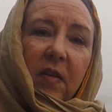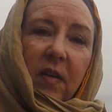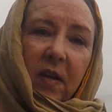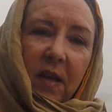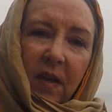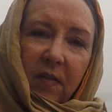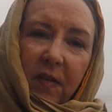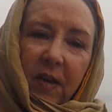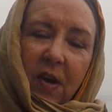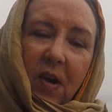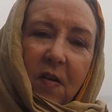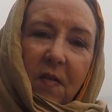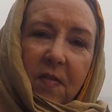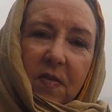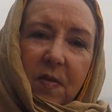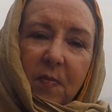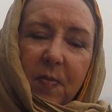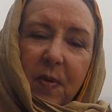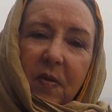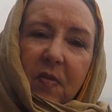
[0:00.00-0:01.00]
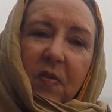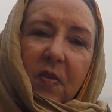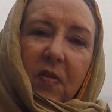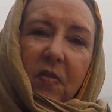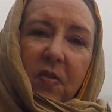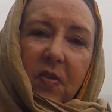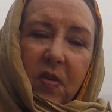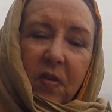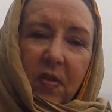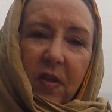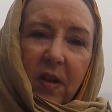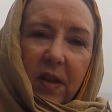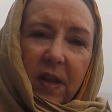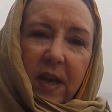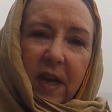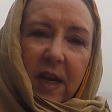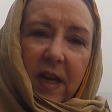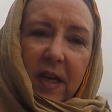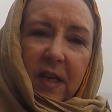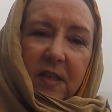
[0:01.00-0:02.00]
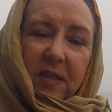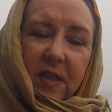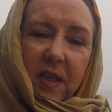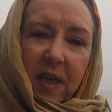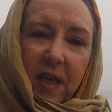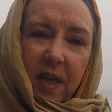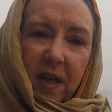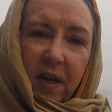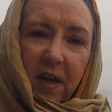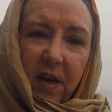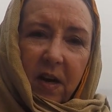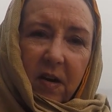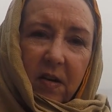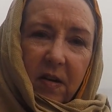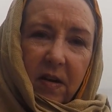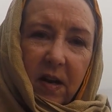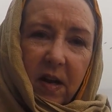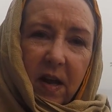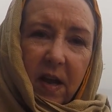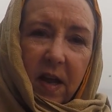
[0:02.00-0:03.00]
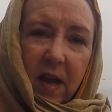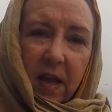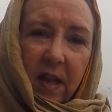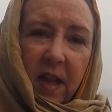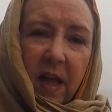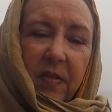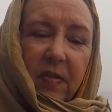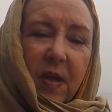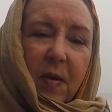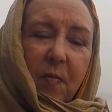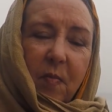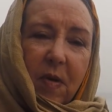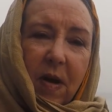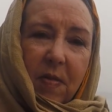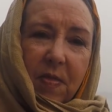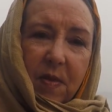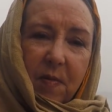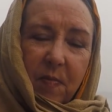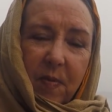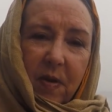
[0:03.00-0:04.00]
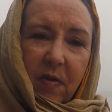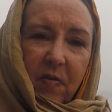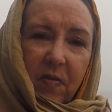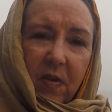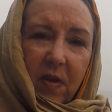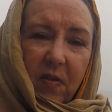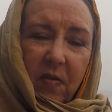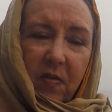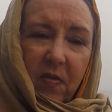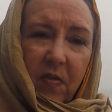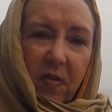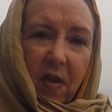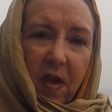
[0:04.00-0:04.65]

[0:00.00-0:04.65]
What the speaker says: giving over the business to the ladies here, let them run the business,